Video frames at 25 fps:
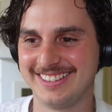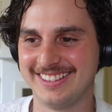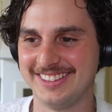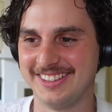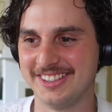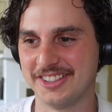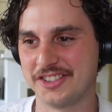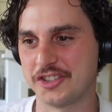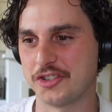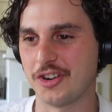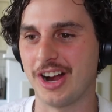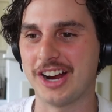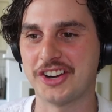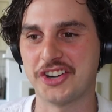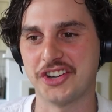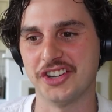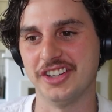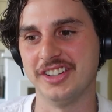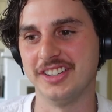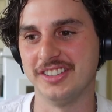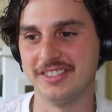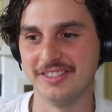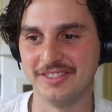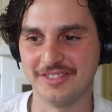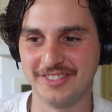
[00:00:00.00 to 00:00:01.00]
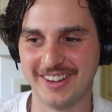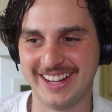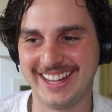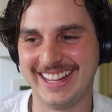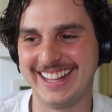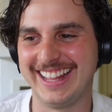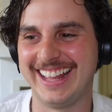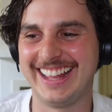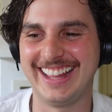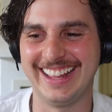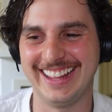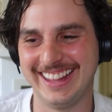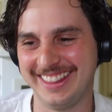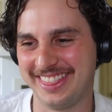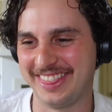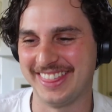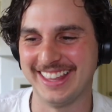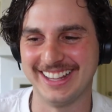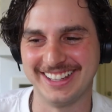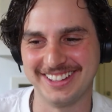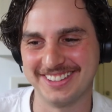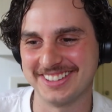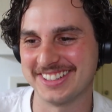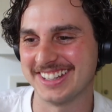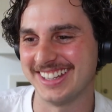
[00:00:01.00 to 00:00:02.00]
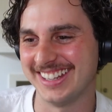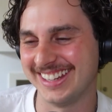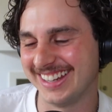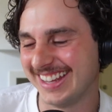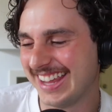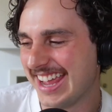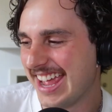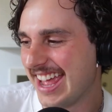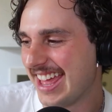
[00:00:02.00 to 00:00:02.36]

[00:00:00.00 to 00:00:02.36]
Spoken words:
destruction of things that